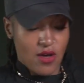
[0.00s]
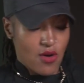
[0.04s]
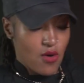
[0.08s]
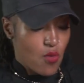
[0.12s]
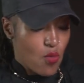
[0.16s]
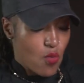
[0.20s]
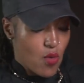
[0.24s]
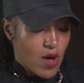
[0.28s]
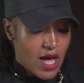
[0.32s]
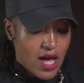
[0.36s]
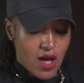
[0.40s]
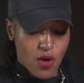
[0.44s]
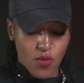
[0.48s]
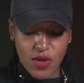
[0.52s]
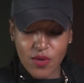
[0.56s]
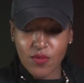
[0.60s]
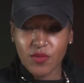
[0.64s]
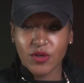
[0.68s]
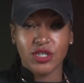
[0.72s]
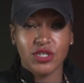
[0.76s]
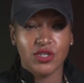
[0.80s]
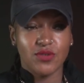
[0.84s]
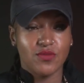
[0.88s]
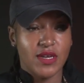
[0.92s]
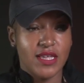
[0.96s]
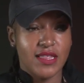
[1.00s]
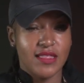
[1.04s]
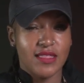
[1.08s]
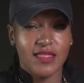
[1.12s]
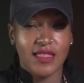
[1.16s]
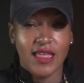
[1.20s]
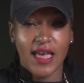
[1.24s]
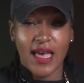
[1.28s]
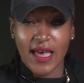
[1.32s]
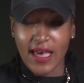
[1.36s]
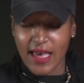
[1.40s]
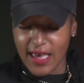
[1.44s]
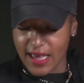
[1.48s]
while we were doing
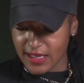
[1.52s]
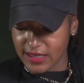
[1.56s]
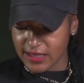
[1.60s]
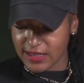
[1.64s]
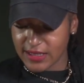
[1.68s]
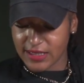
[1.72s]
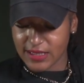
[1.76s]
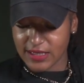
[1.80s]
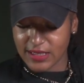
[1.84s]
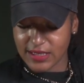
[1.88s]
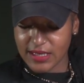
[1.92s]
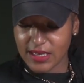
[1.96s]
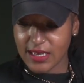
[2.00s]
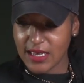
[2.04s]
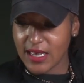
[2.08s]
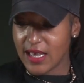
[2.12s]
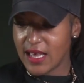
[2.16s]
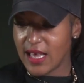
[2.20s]
that,